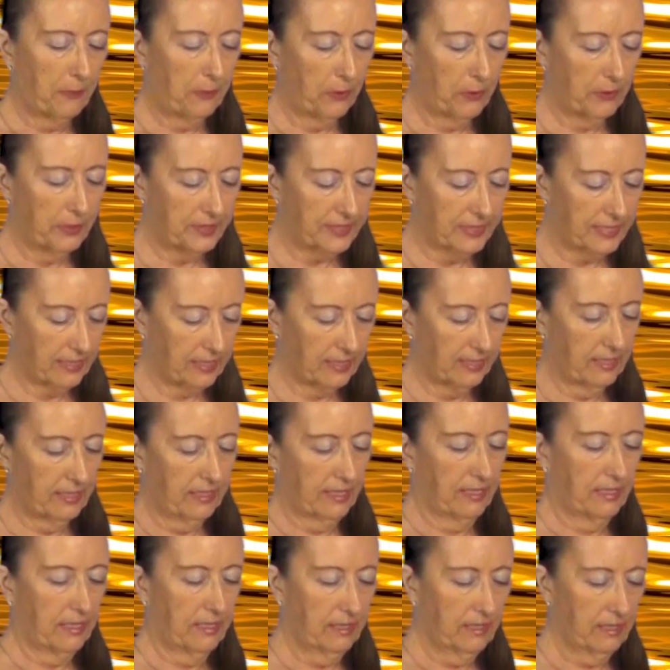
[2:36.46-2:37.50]
put
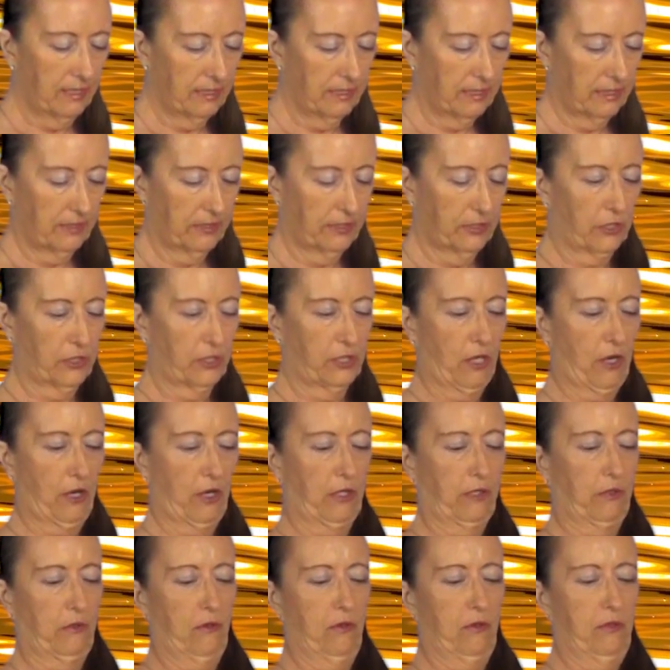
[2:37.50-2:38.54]
in the
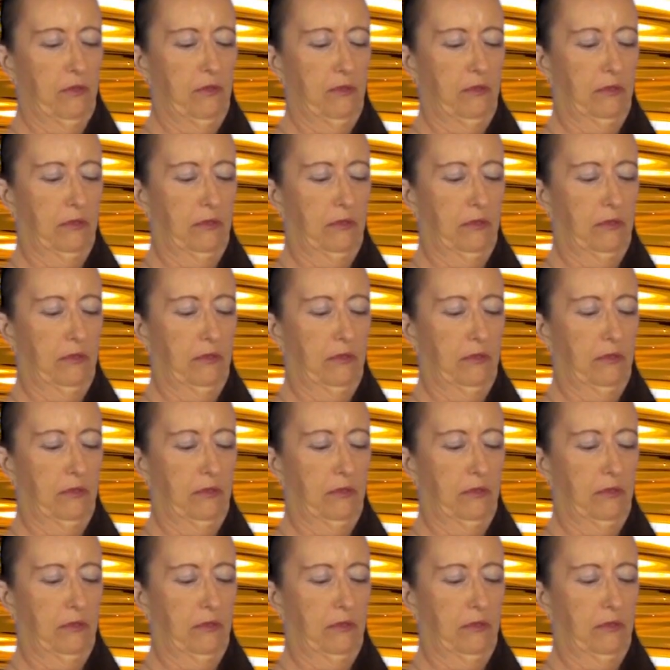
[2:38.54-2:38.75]
charcoal